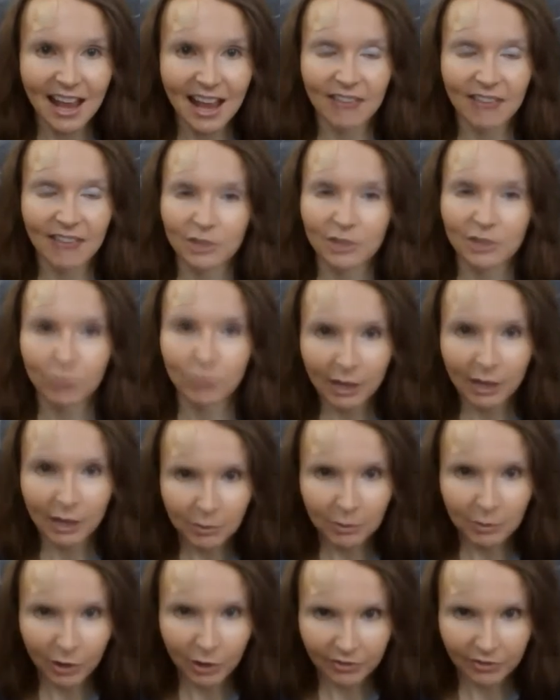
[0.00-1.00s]
after one
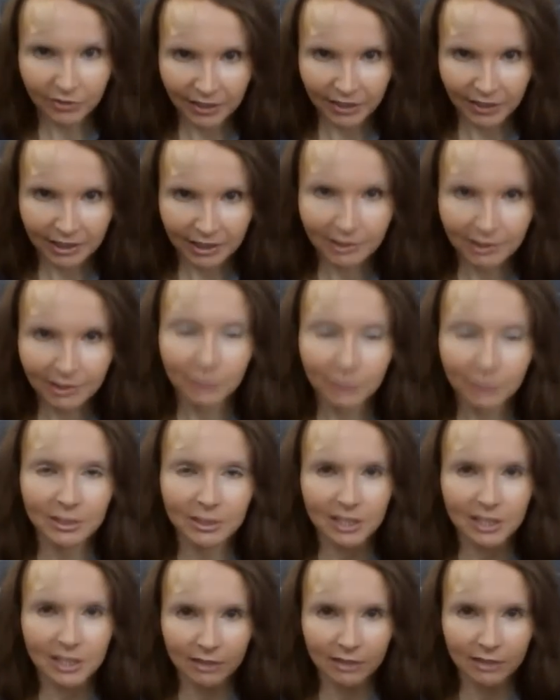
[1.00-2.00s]
more fail,
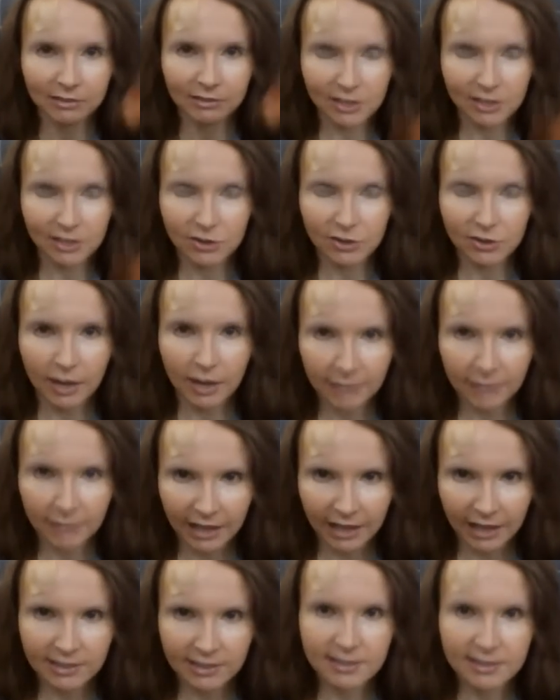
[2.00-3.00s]
which I'll describe
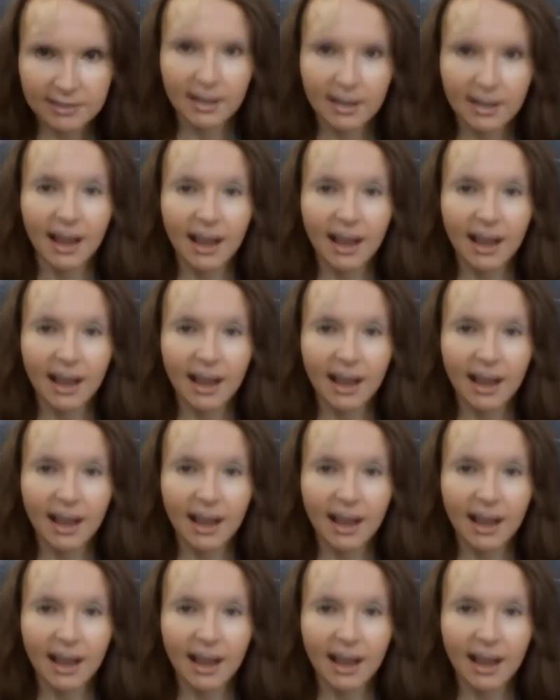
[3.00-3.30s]
next,